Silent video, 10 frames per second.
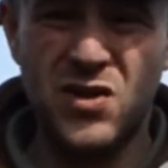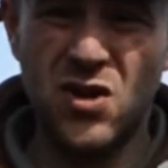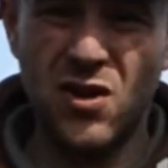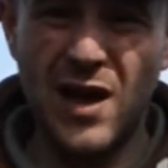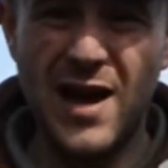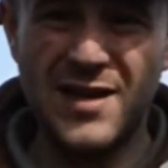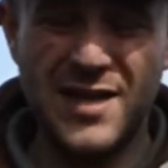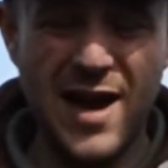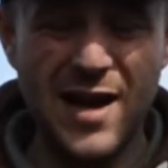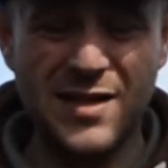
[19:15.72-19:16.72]
So like I
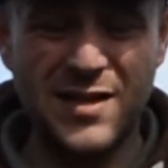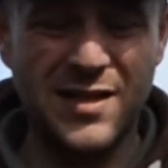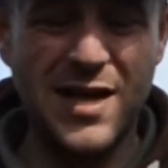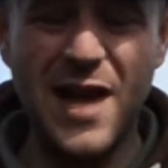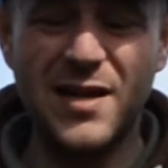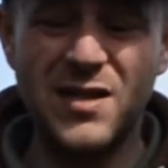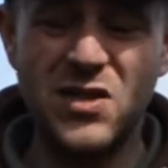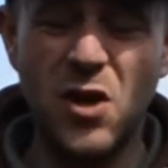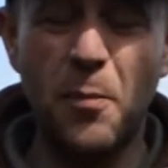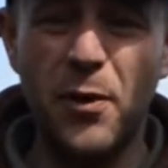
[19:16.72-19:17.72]
say, I decided to
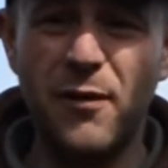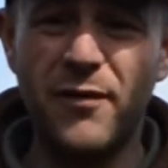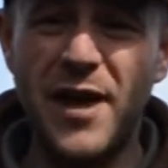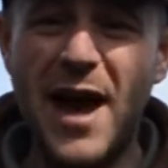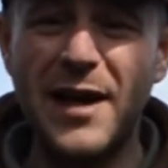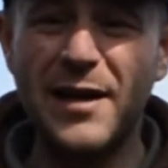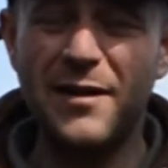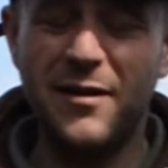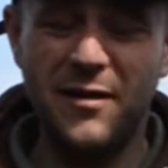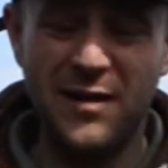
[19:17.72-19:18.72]
stop another night,
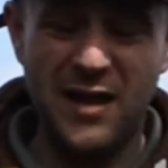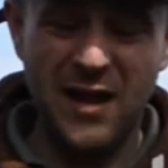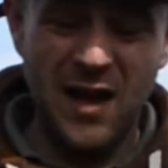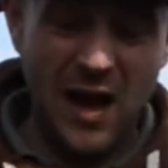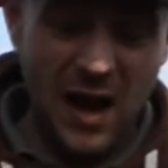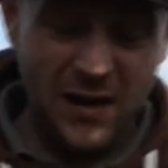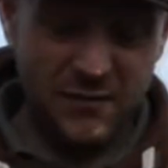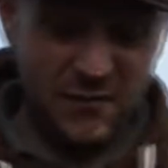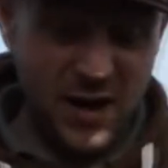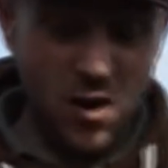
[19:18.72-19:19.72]
and
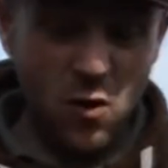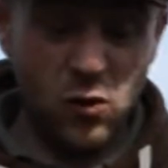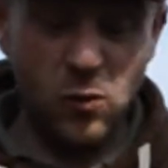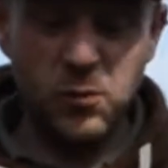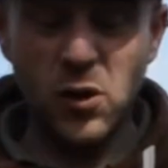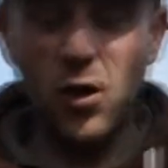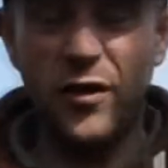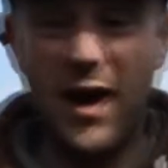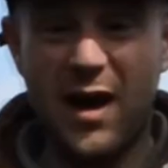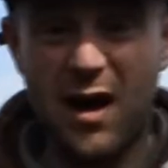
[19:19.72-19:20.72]
it all come
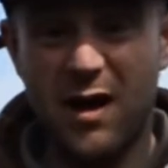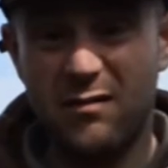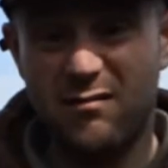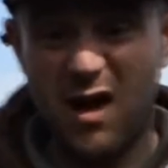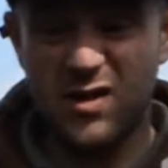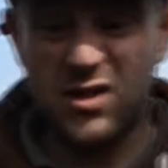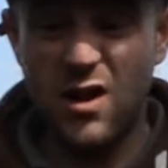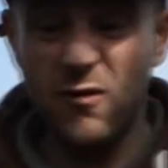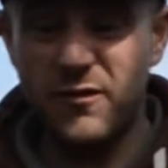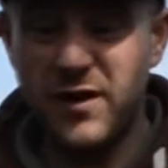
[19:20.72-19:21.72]
good. I
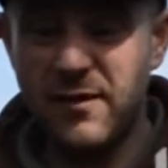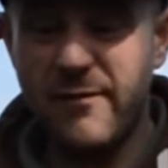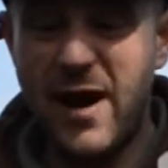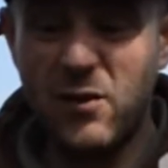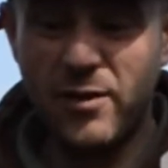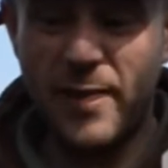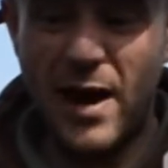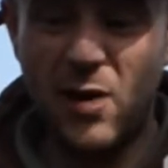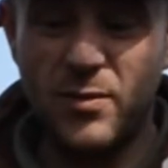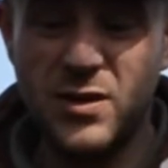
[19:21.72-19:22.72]
stoved in around
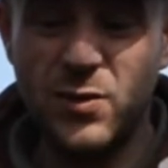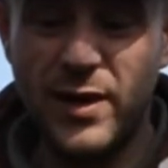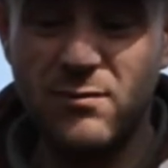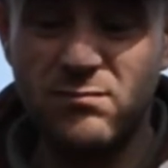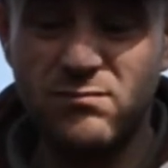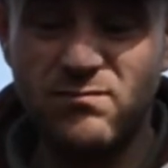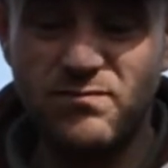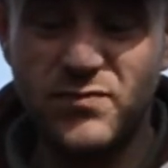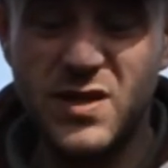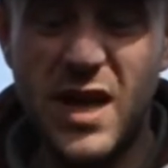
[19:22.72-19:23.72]
about between
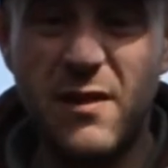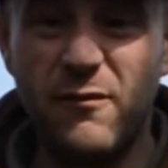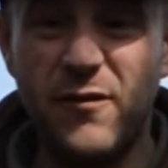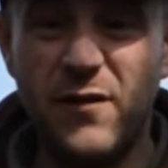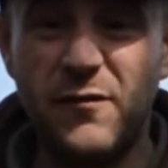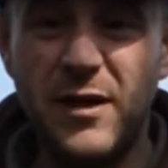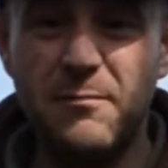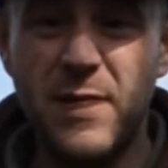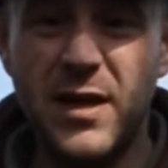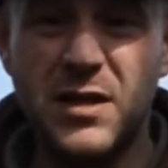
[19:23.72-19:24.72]
10 and
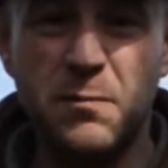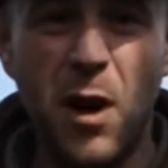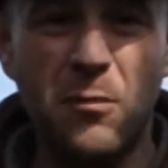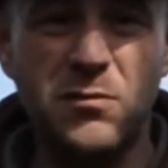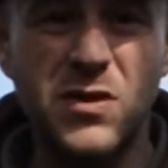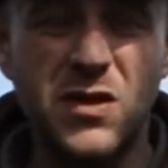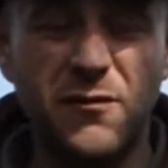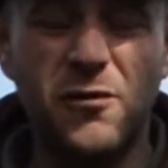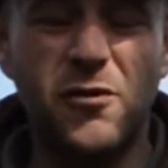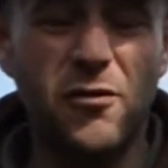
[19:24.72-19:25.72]
15 mini spawns of
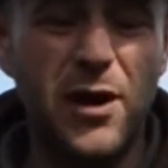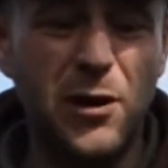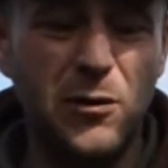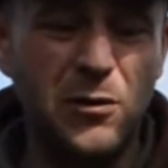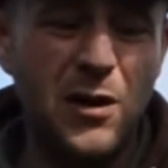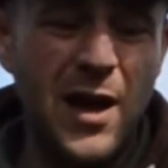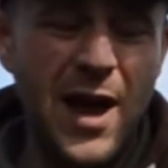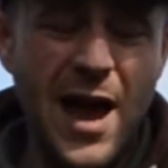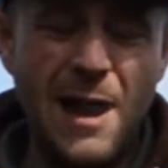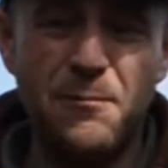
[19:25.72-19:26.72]
krill,
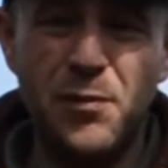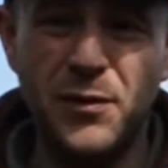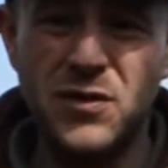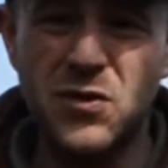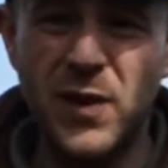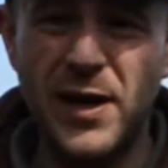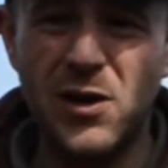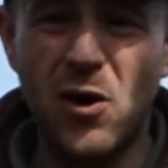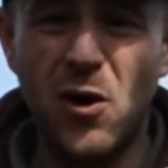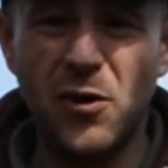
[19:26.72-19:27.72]
hemp and sweet
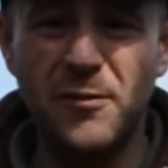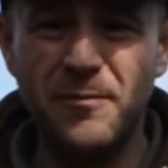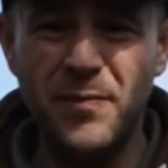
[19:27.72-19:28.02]
corn,